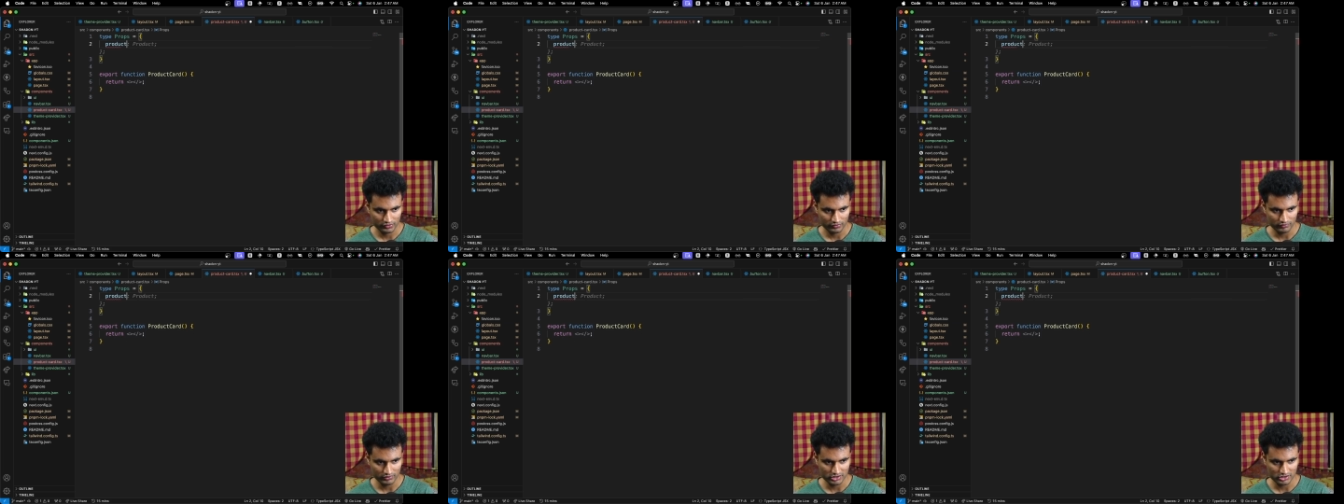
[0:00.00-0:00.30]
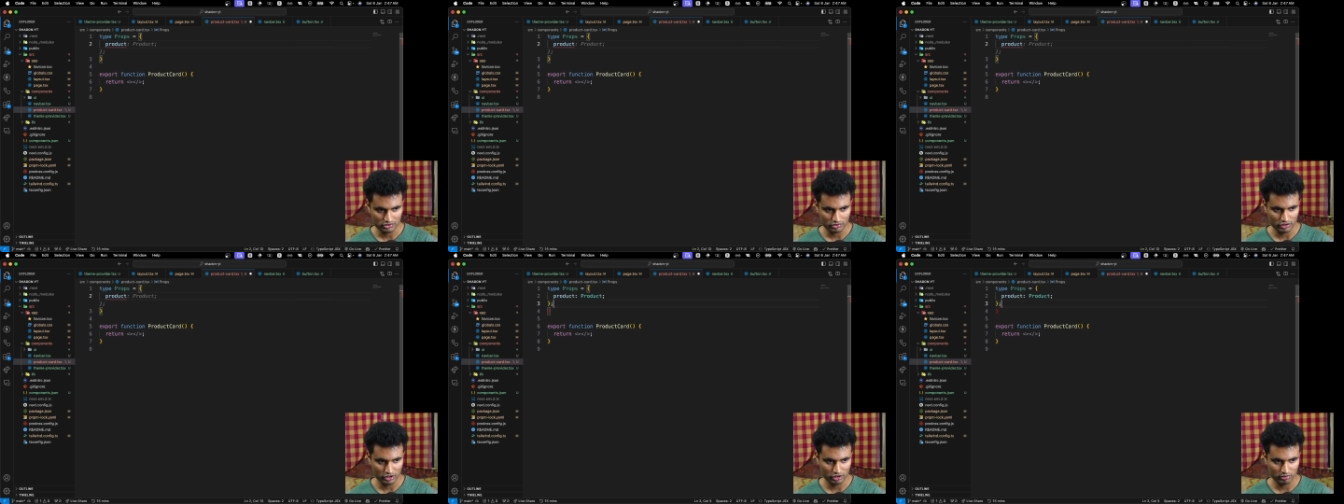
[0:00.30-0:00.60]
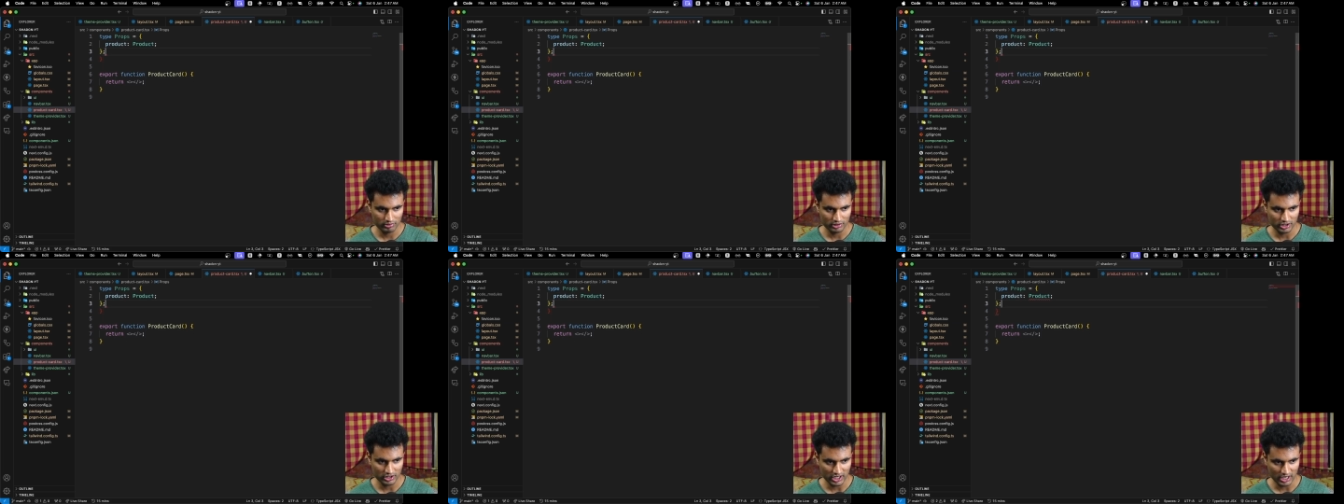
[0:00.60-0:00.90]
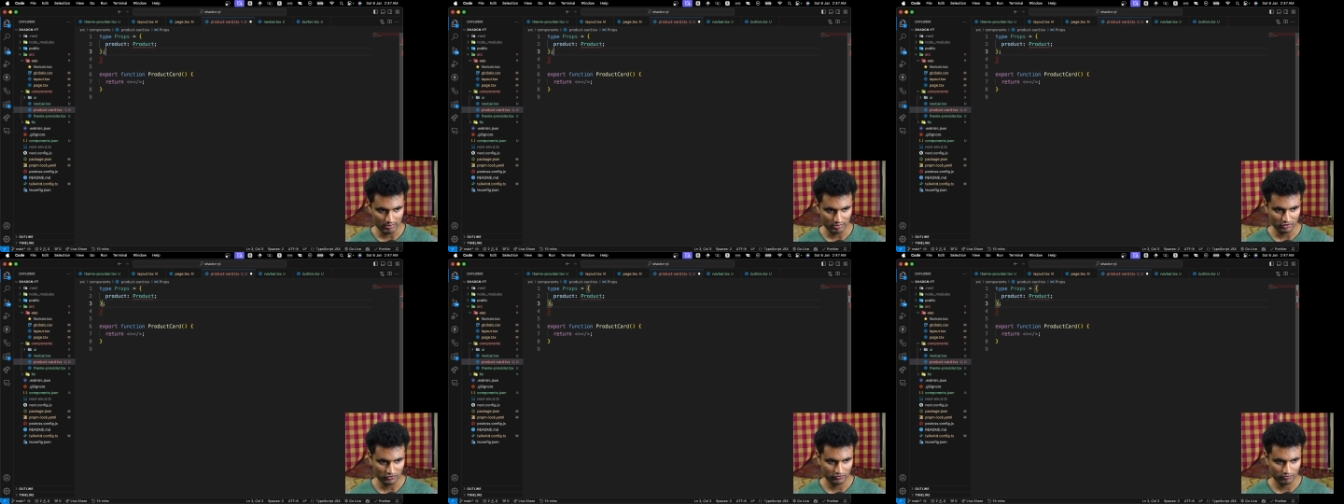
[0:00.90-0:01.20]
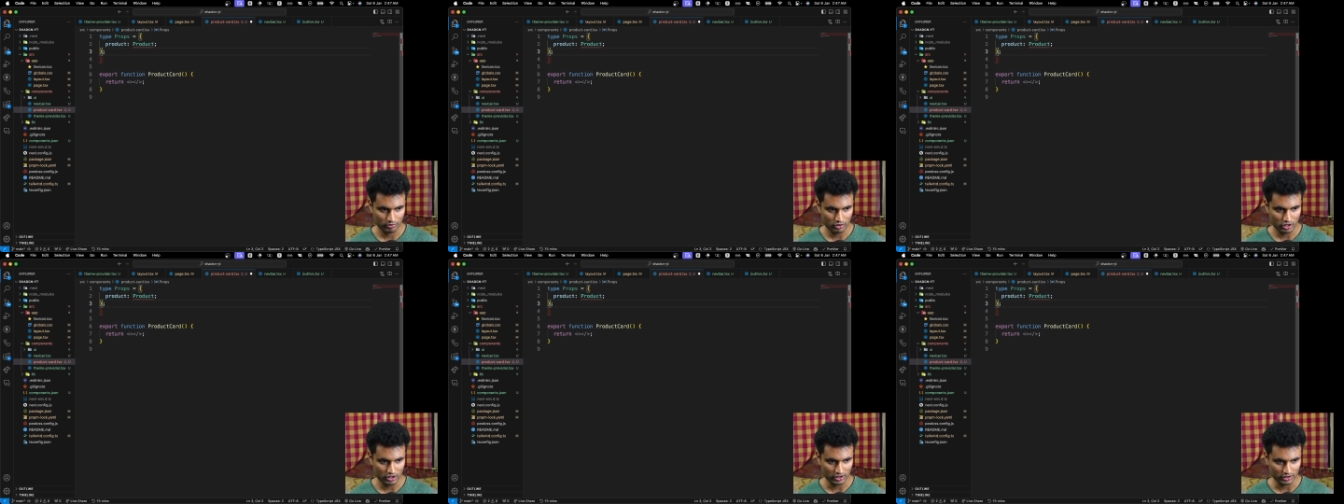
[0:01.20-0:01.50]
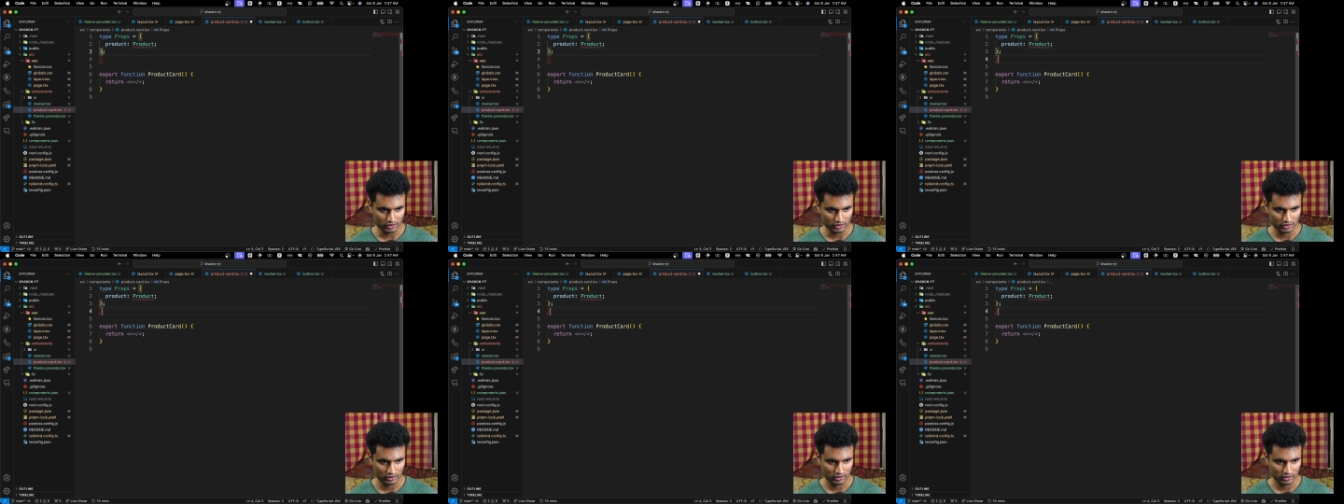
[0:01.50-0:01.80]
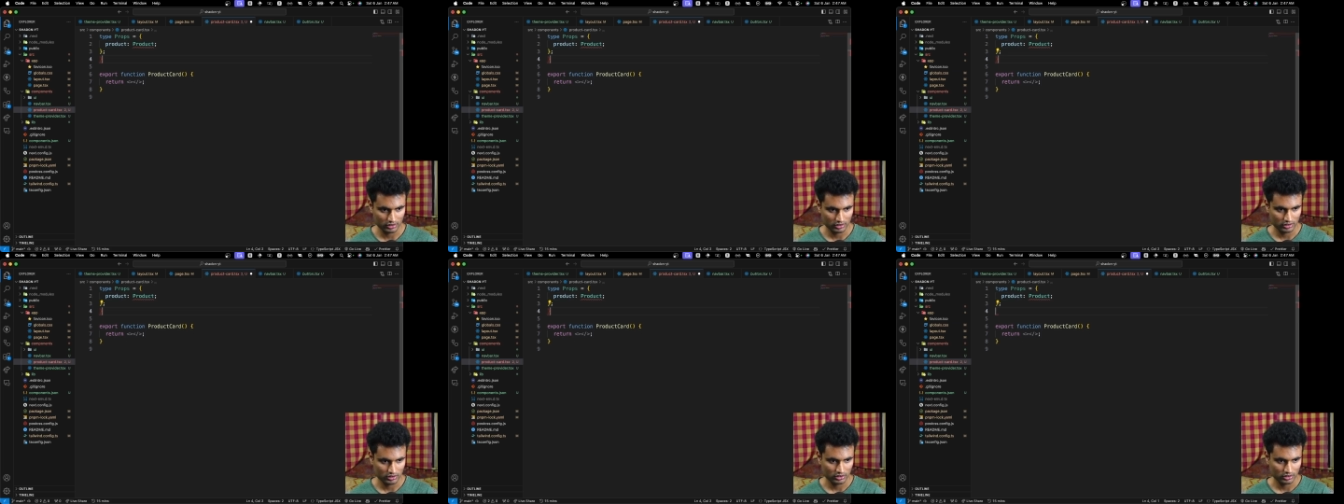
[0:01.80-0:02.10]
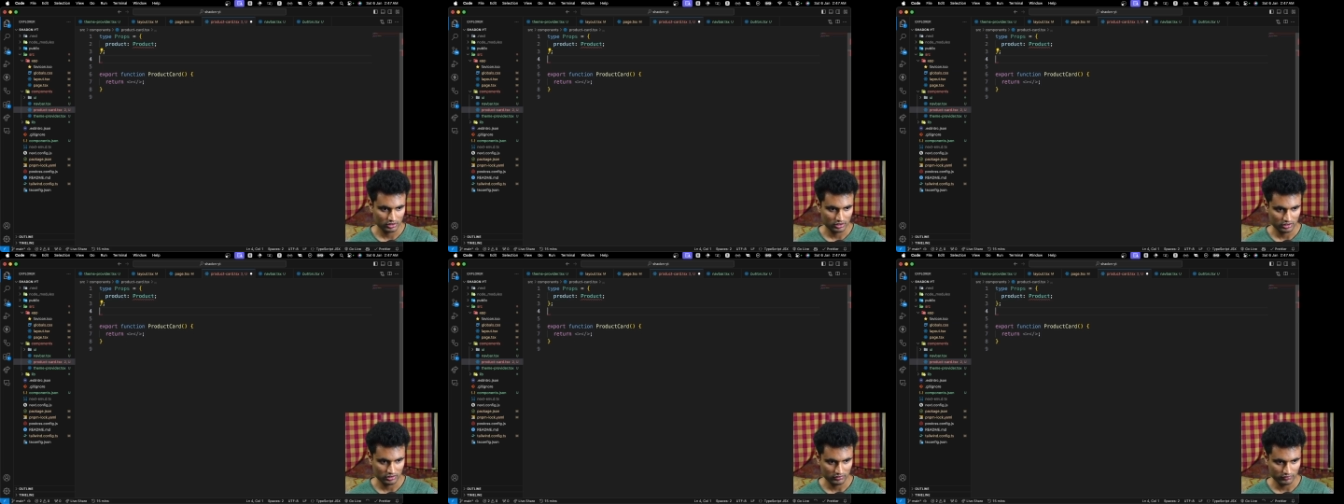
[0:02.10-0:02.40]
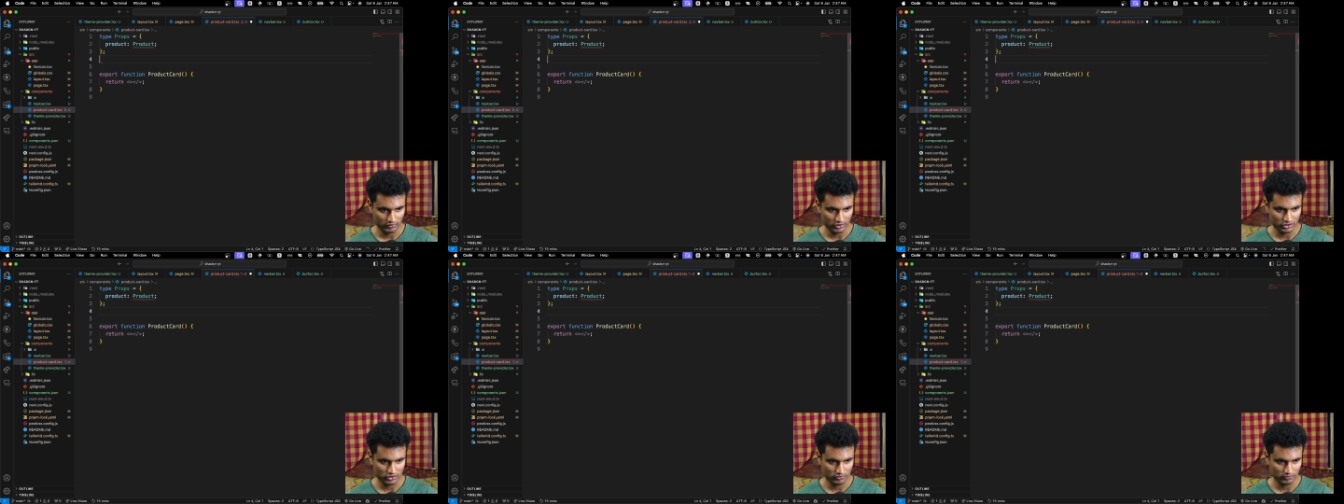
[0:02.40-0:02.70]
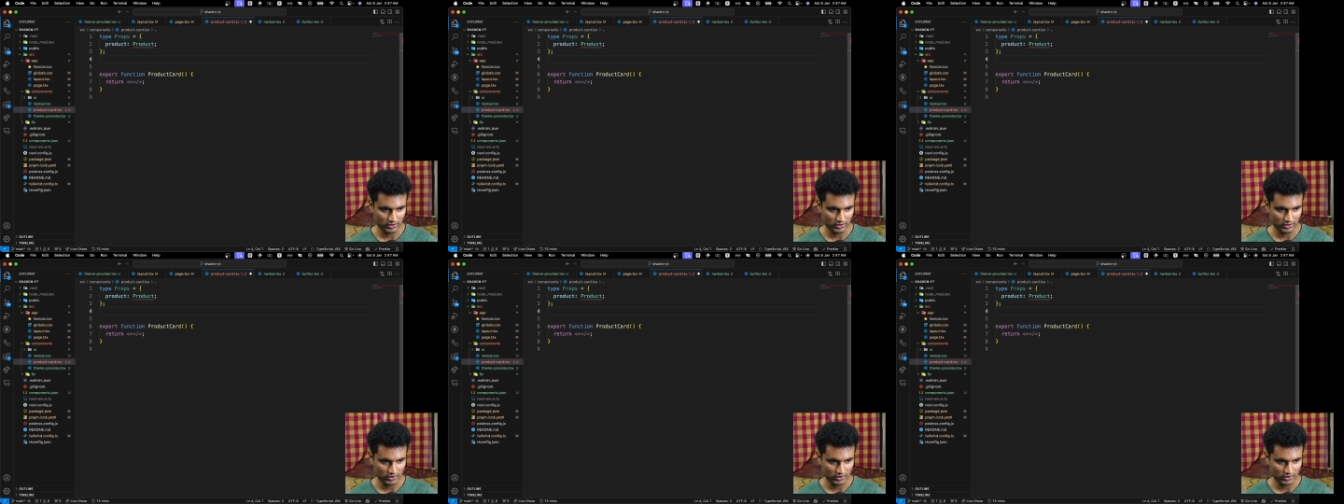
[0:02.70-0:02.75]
which is going to be the type of product which